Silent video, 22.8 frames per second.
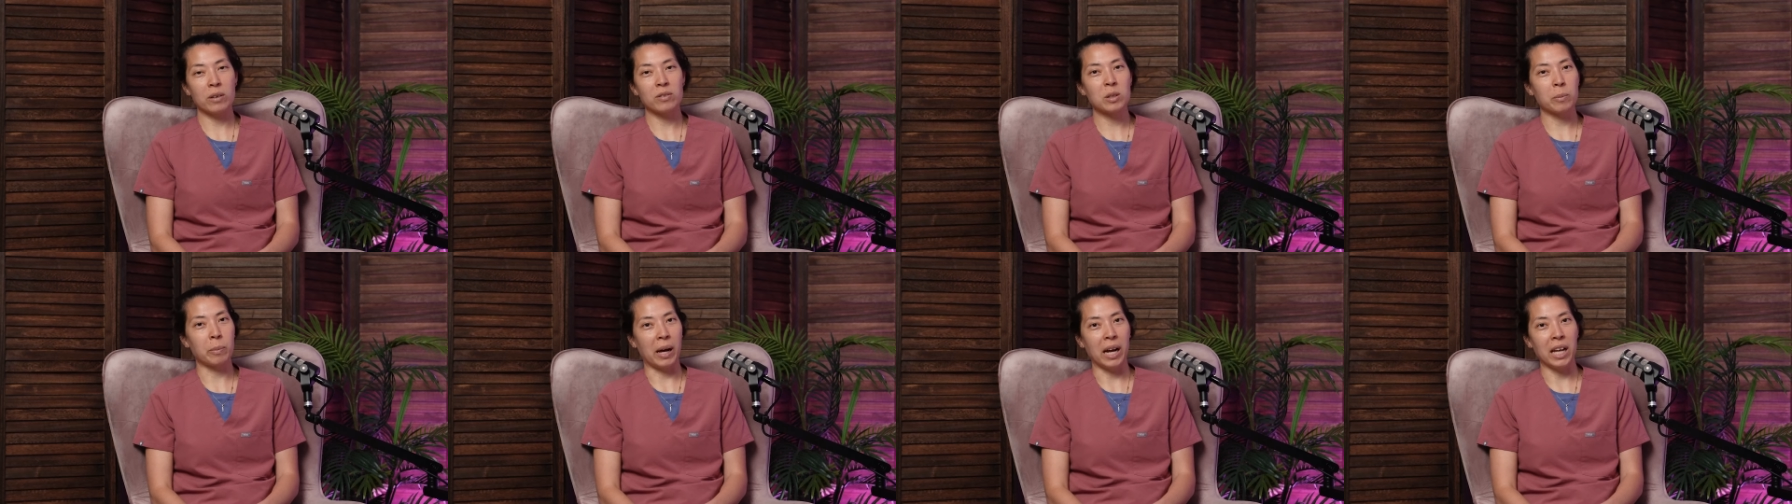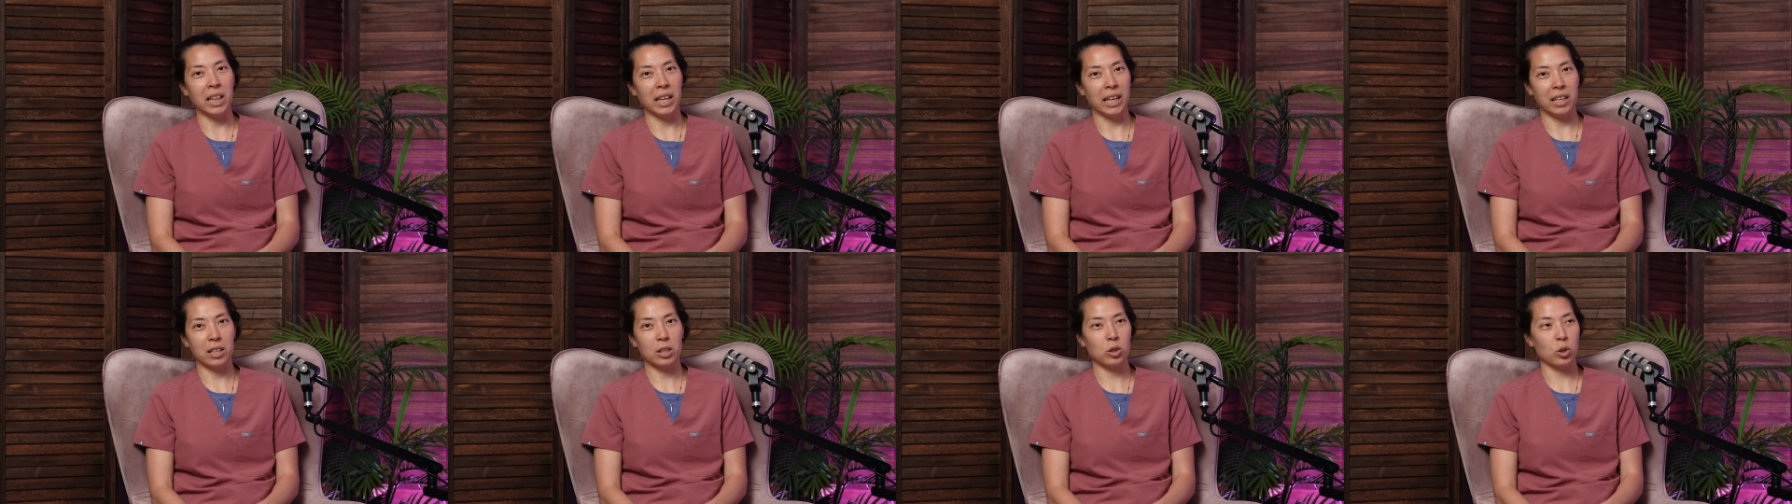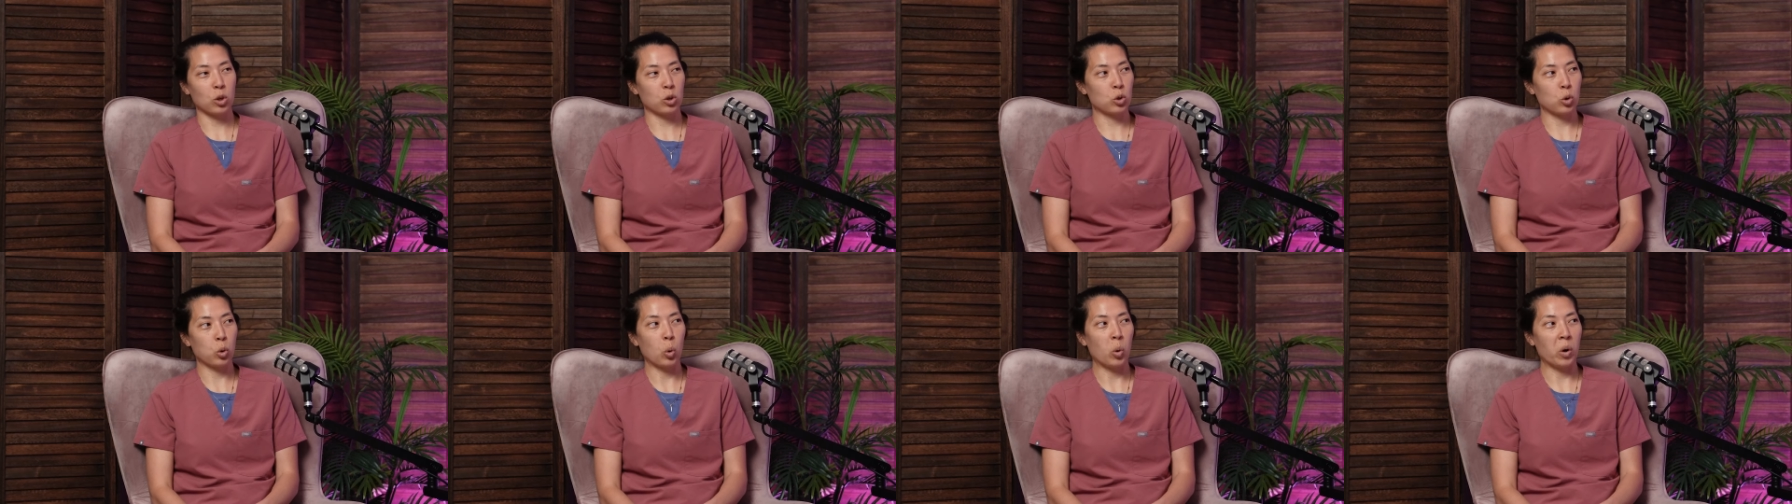to buy like
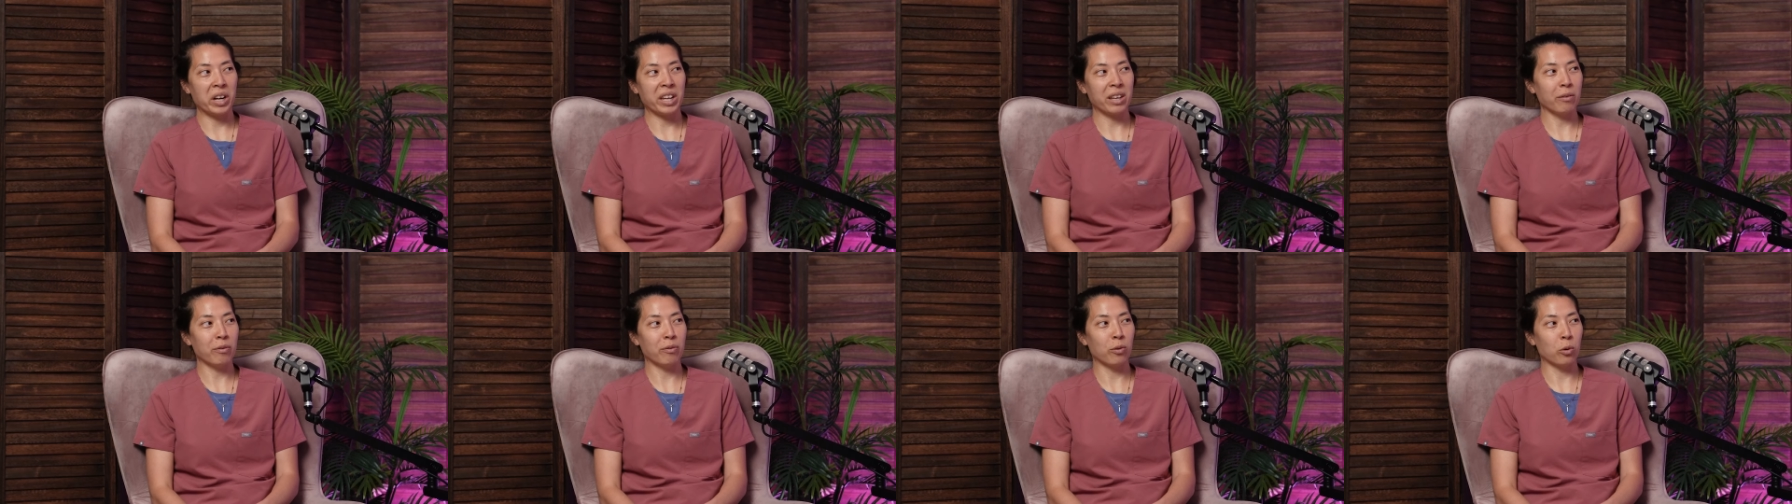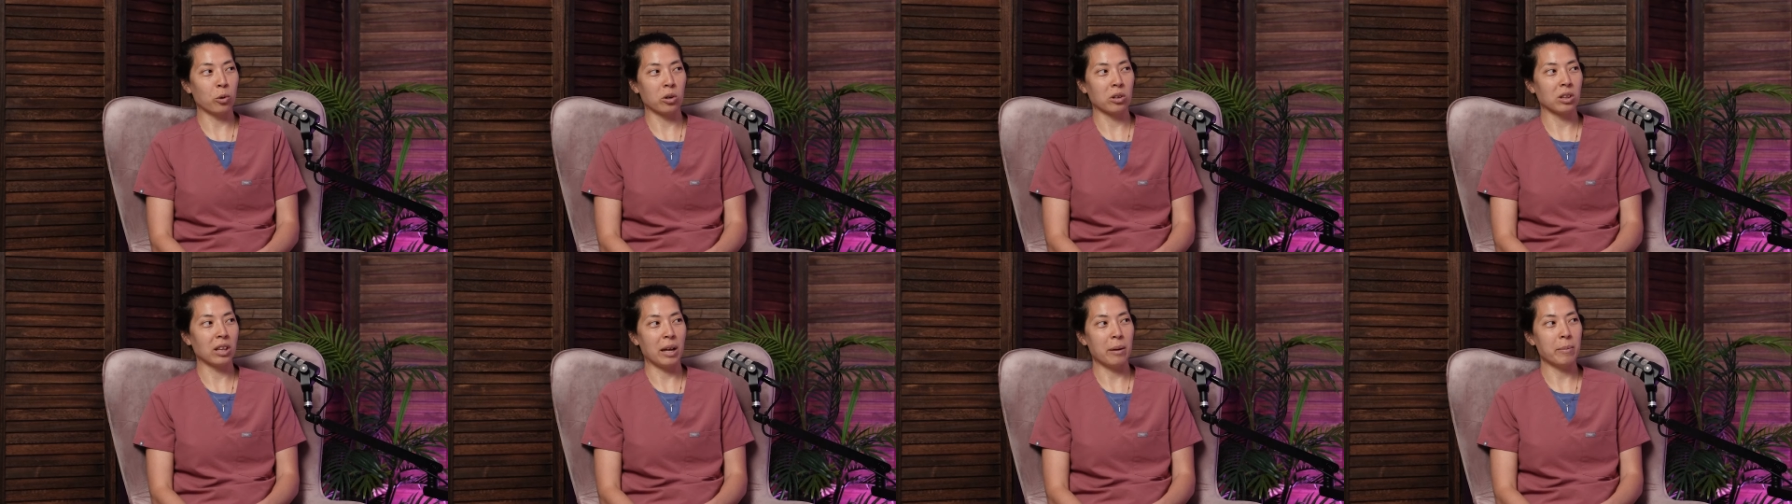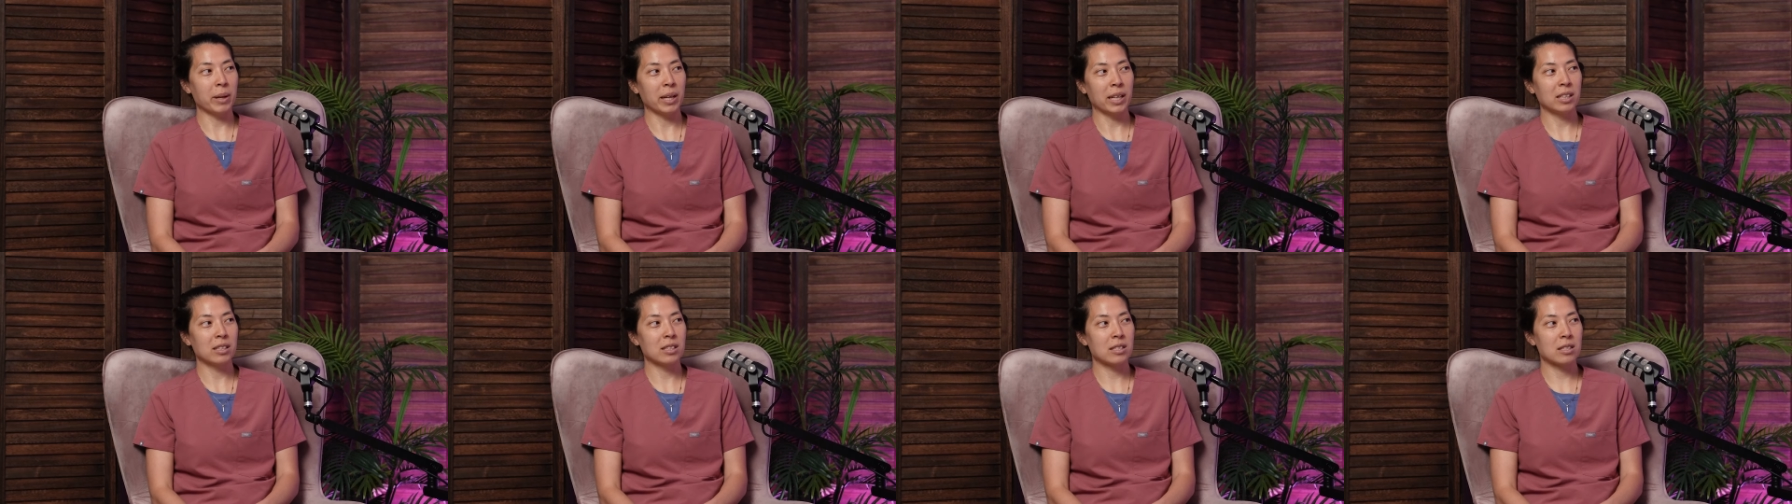24
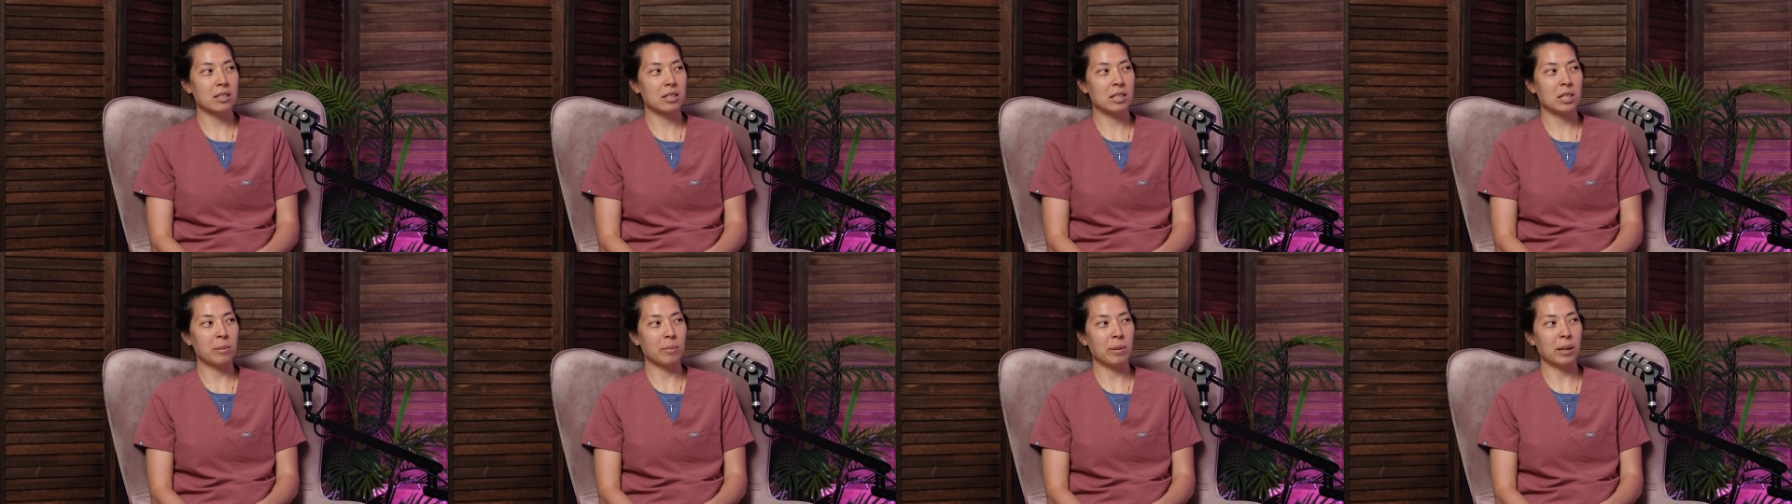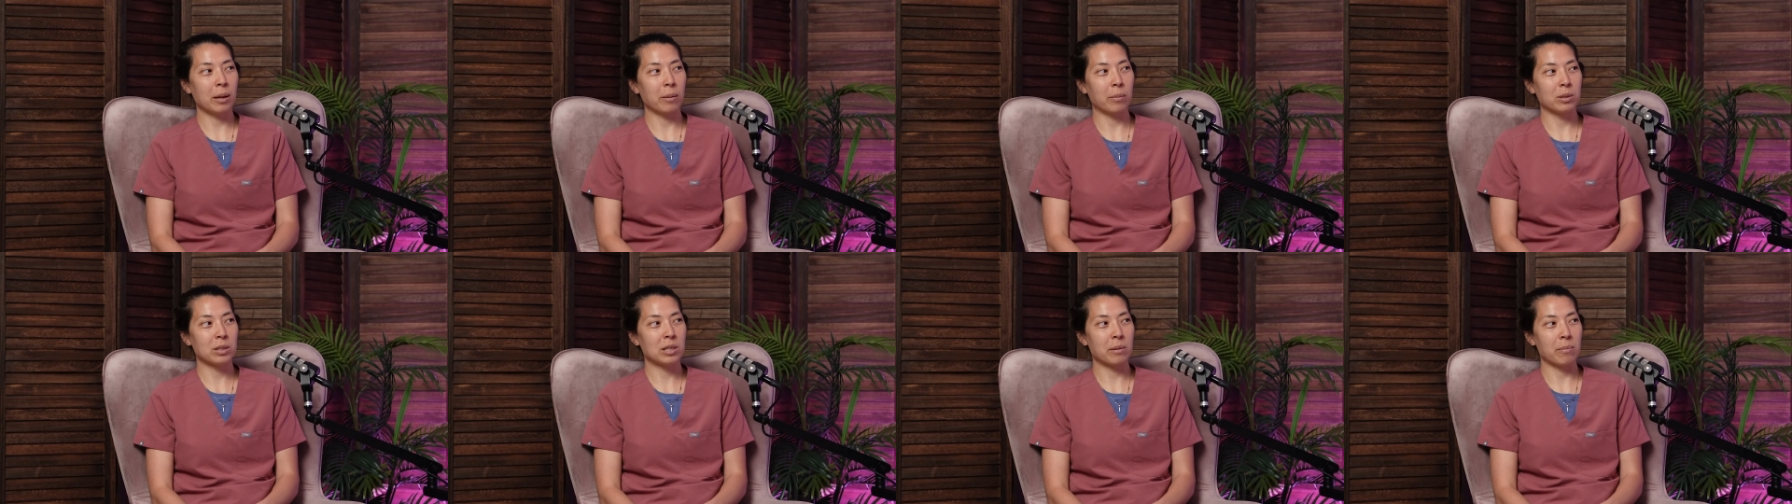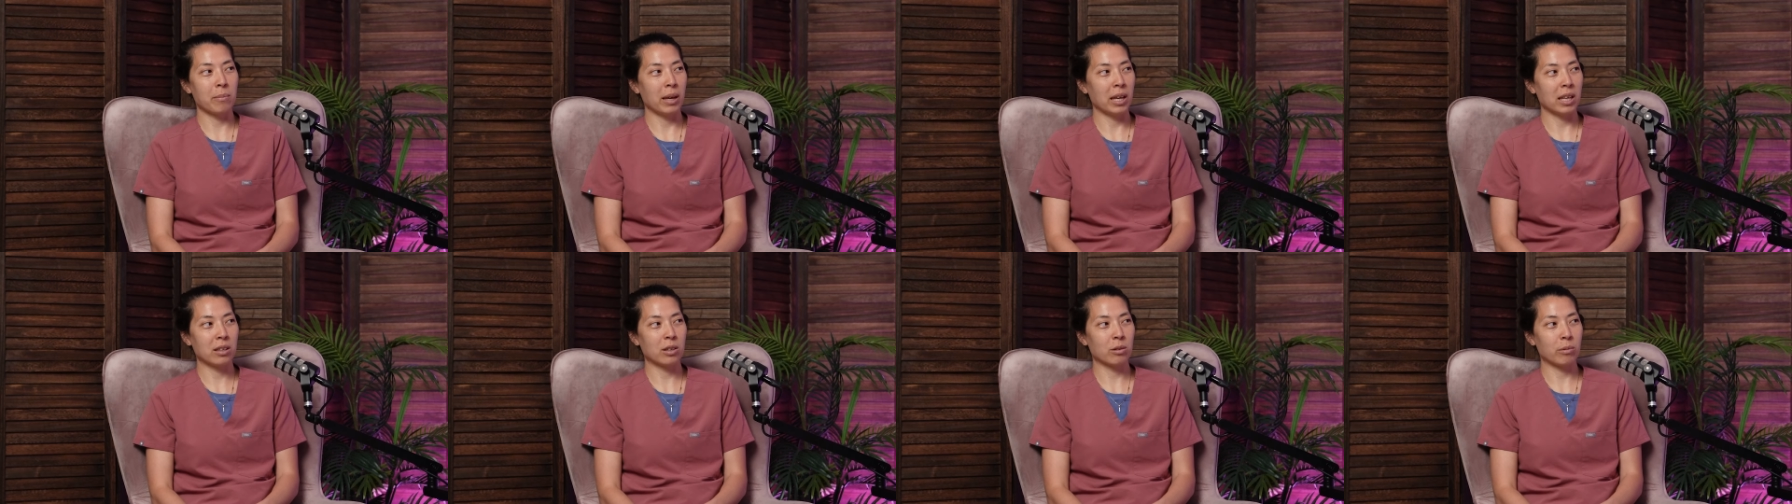lemons to be able to
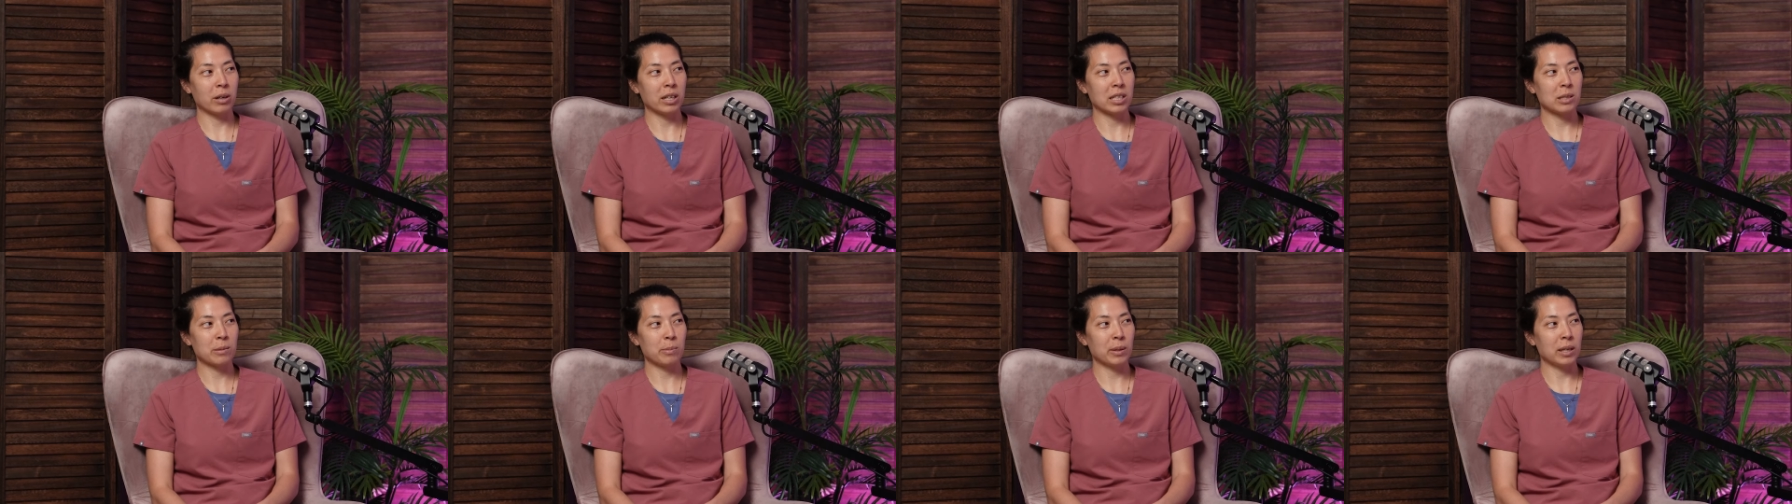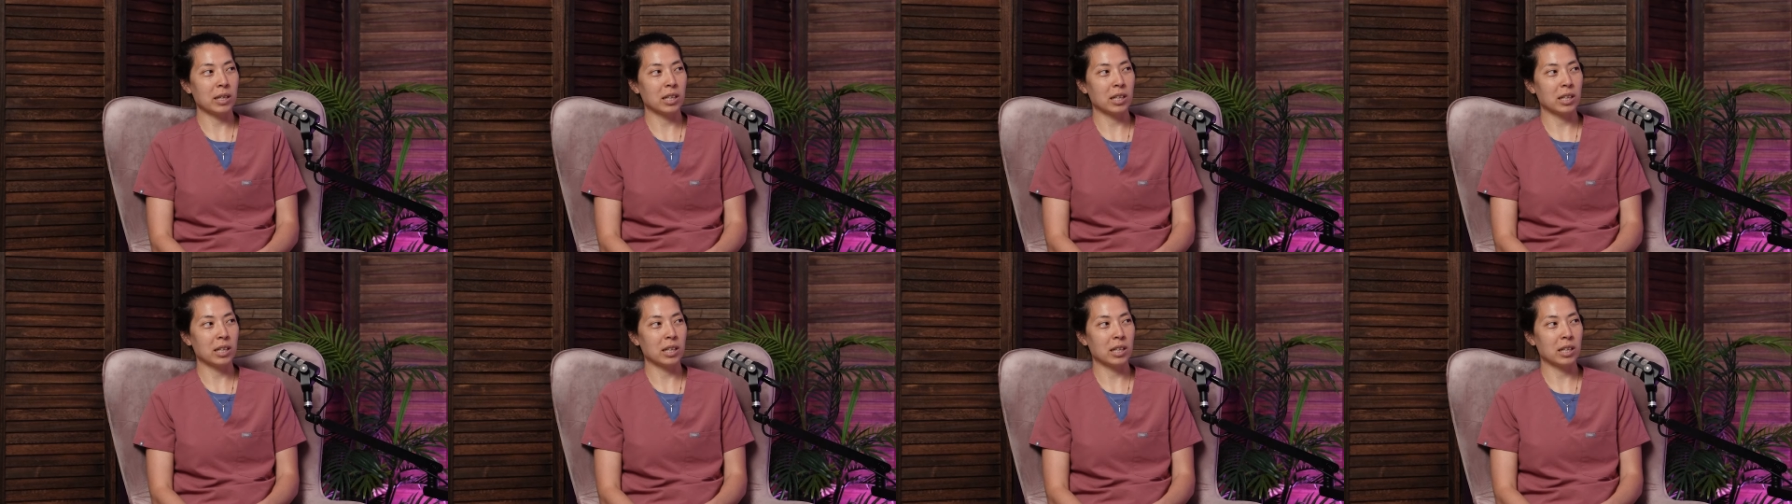make the recipe,